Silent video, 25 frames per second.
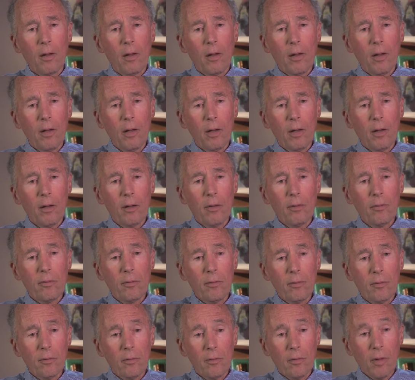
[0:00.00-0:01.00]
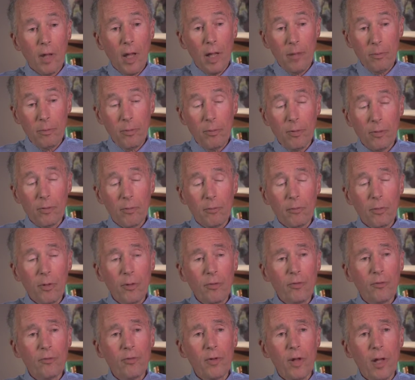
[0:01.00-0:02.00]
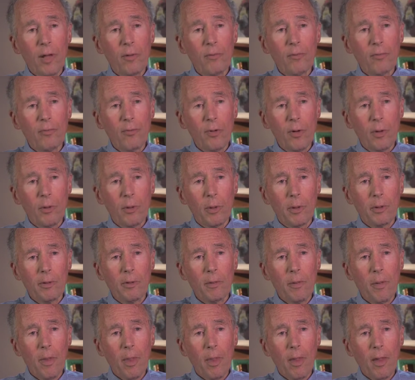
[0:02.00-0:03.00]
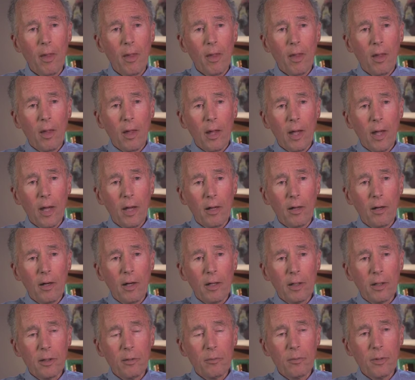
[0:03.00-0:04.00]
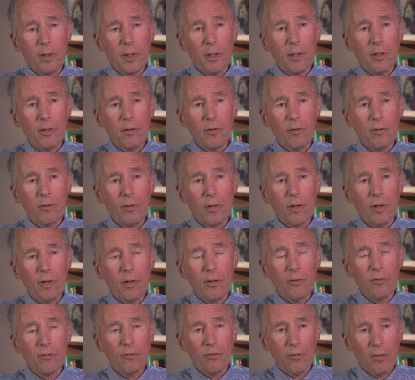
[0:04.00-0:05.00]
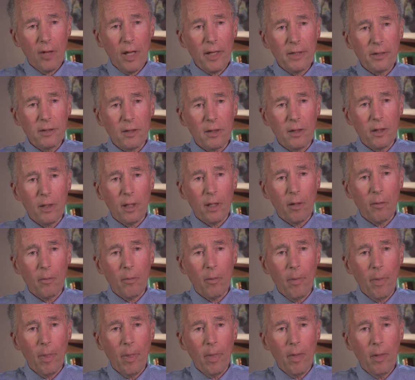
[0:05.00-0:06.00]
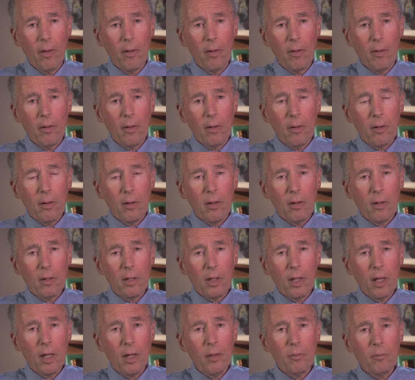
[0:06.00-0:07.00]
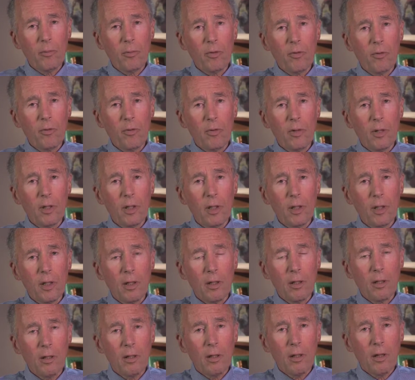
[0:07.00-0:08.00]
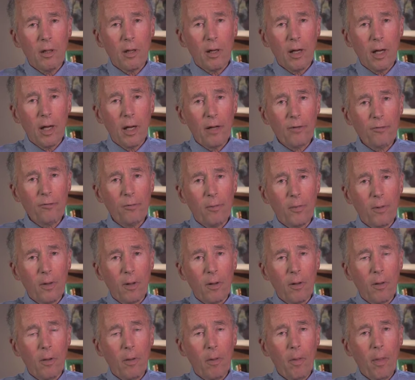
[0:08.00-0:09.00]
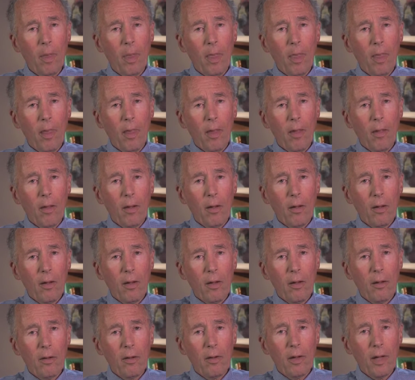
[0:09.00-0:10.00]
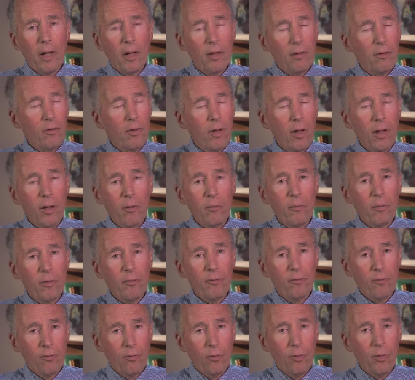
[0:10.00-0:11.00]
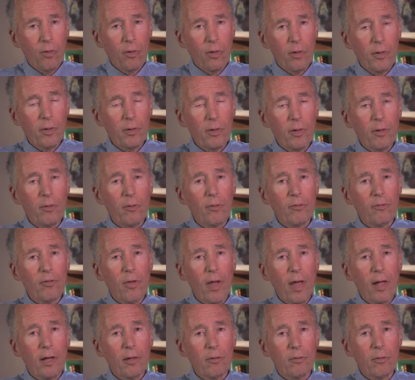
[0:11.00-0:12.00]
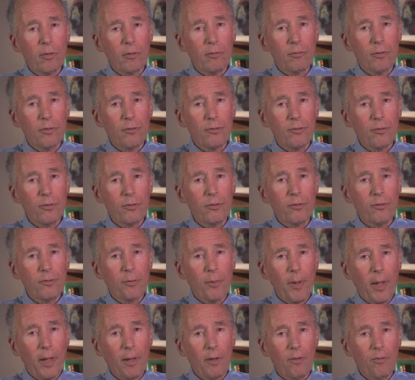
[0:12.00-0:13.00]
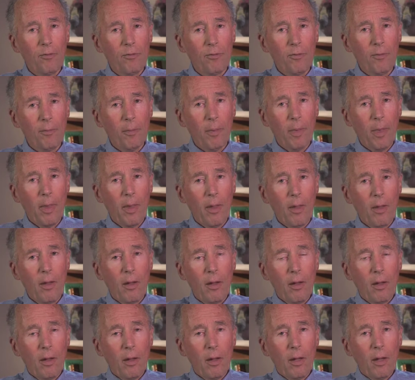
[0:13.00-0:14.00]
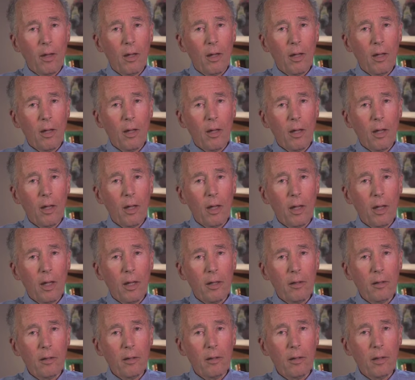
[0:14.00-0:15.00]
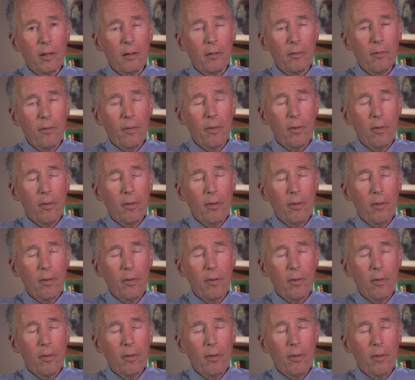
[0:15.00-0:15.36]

I put Bill's name forward, and our committee selected him. He came to the hospital at a time before there was adequate research space, and